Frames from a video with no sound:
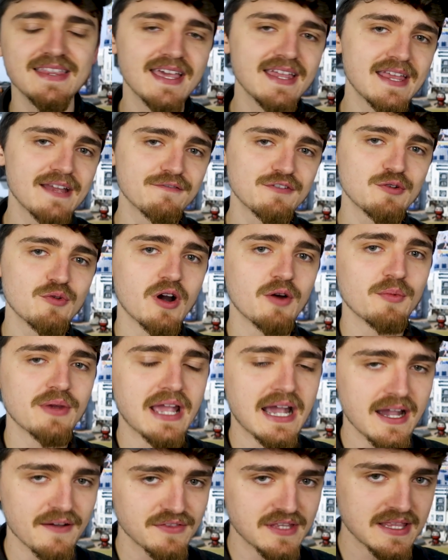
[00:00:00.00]
And then, everyone, we
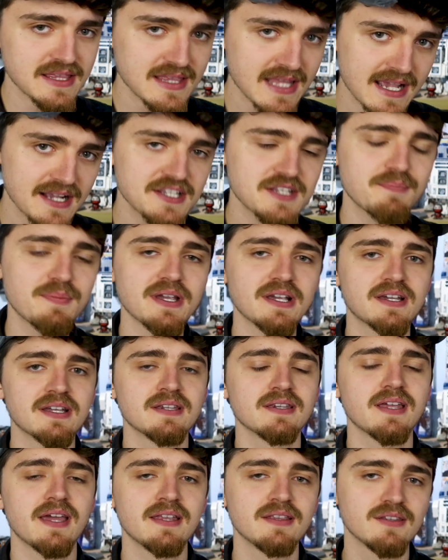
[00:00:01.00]
have the next big
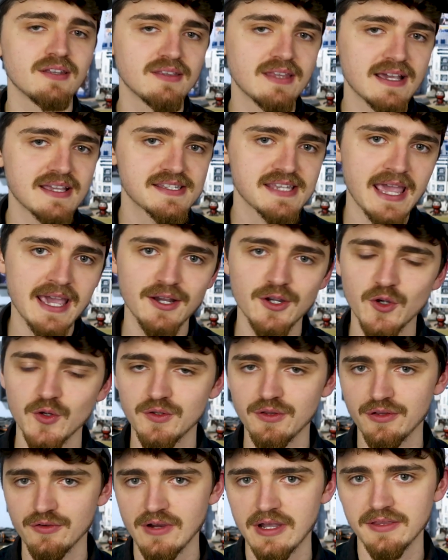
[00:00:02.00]
contender that is
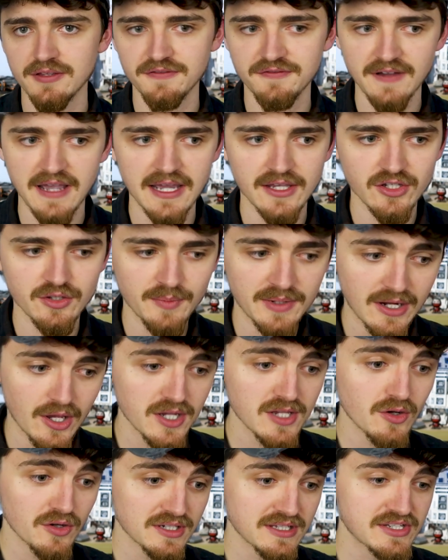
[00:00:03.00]
echoed throughout the fandom, and
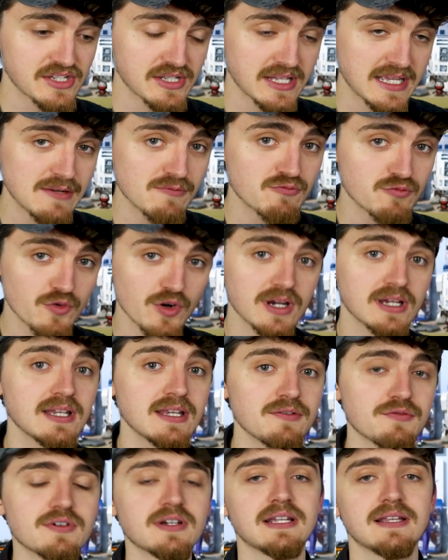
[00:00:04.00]
I honestly
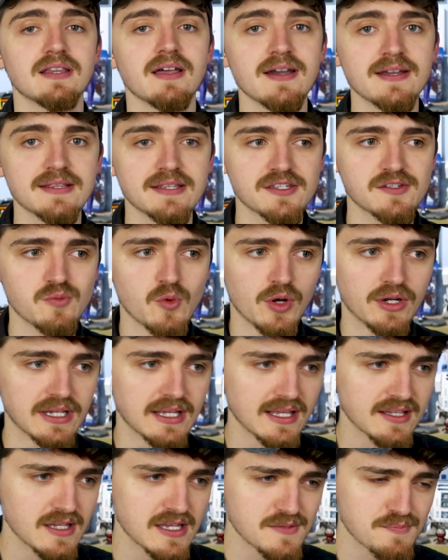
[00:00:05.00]
really, really like this one.
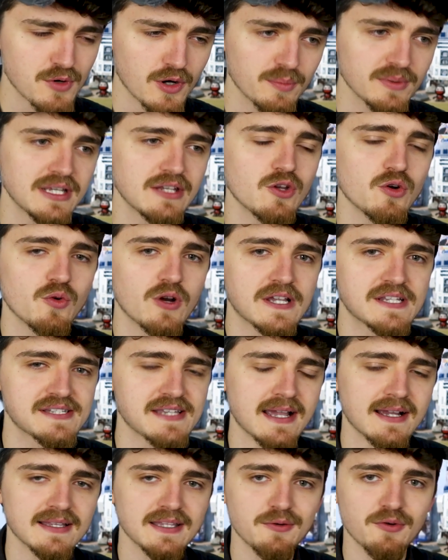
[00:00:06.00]
It's probably not
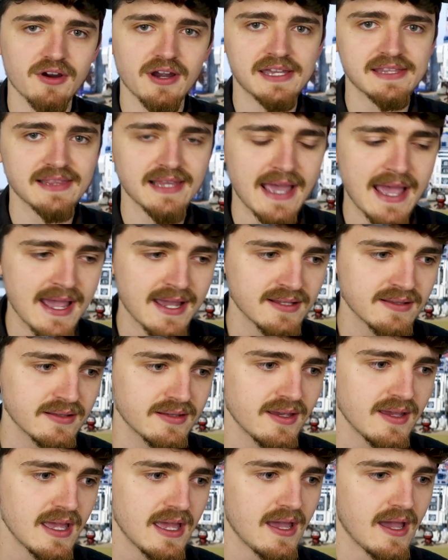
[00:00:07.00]
exactly where I
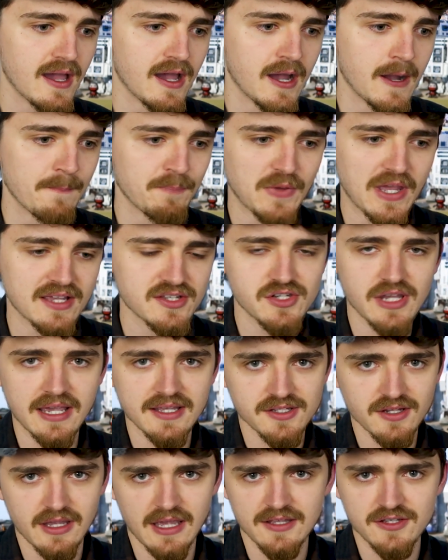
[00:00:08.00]
land. Um, as,
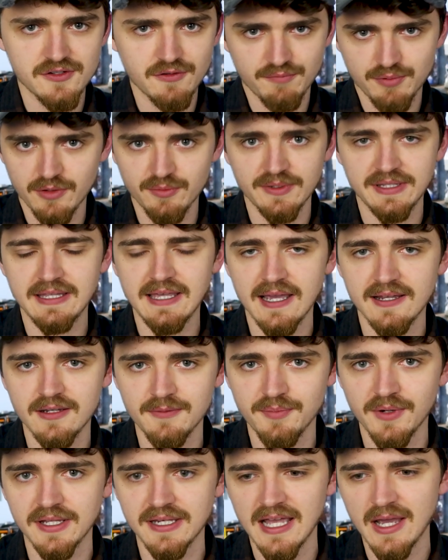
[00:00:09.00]
as, as you probably
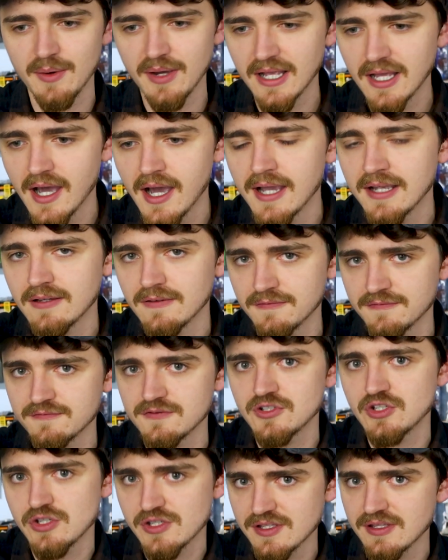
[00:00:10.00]
gathered by now, I kind of
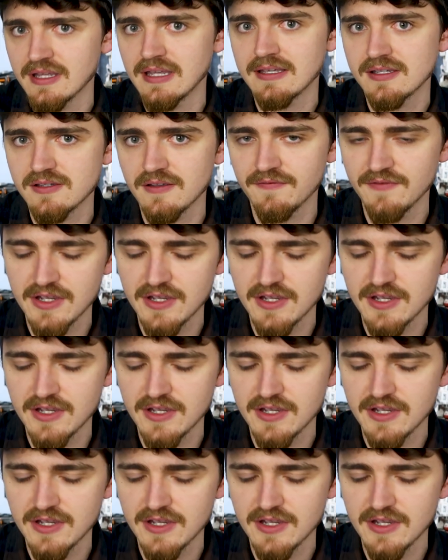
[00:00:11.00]
just think it's a